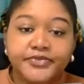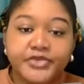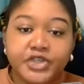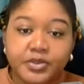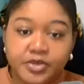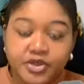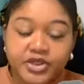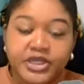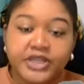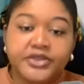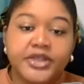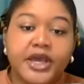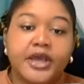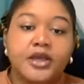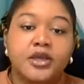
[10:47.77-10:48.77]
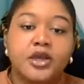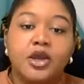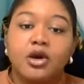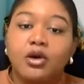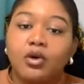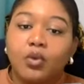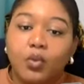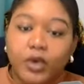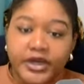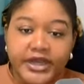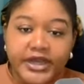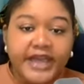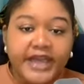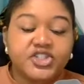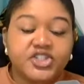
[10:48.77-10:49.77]
Communicate that. What
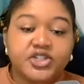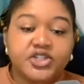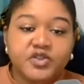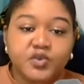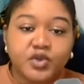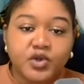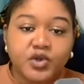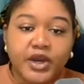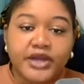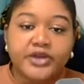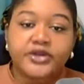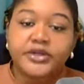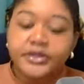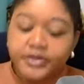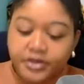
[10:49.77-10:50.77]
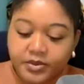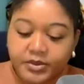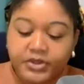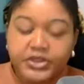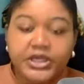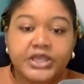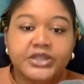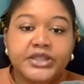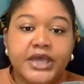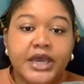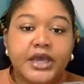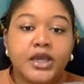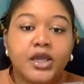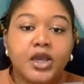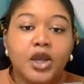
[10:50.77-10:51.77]
action is required? Communicate
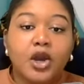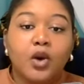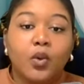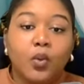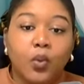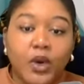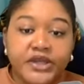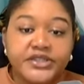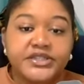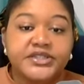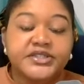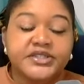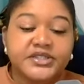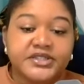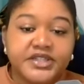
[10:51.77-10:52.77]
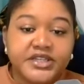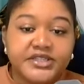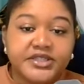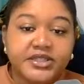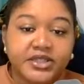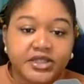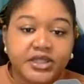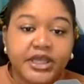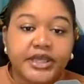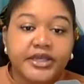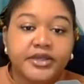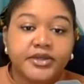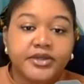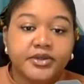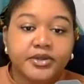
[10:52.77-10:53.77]
that. What does success look
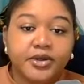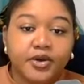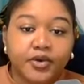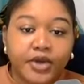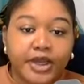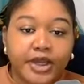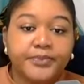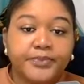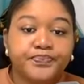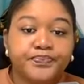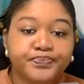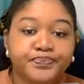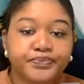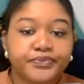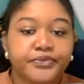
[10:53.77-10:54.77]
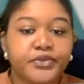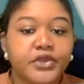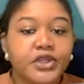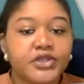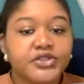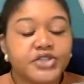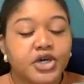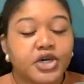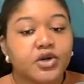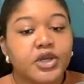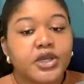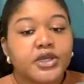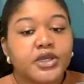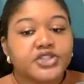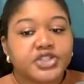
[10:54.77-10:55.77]
like? Okay. So
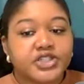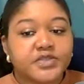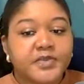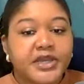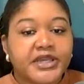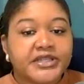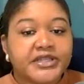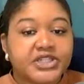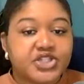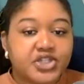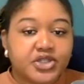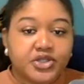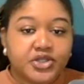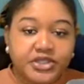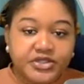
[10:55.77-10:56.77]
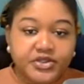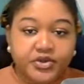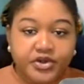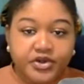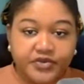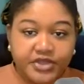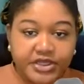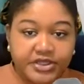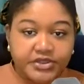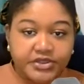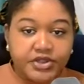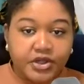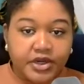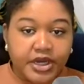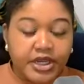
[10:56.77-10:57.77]
just pay attention to these sort of
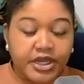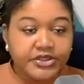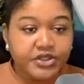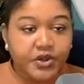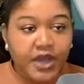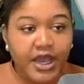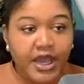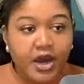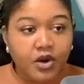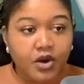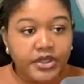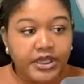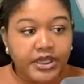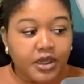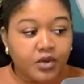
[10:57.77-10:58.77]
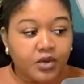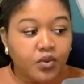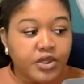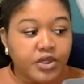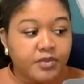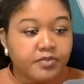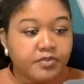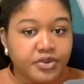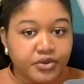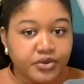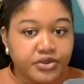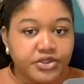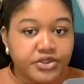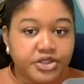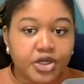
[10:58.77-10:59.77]
things. All right. So, how can we
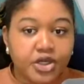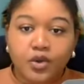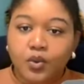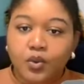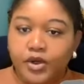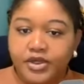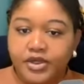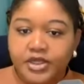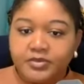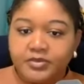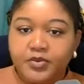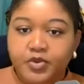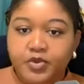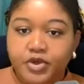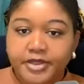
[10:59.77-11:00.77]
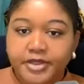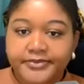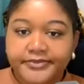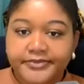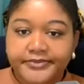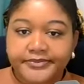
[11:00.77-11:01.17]
boost working memory?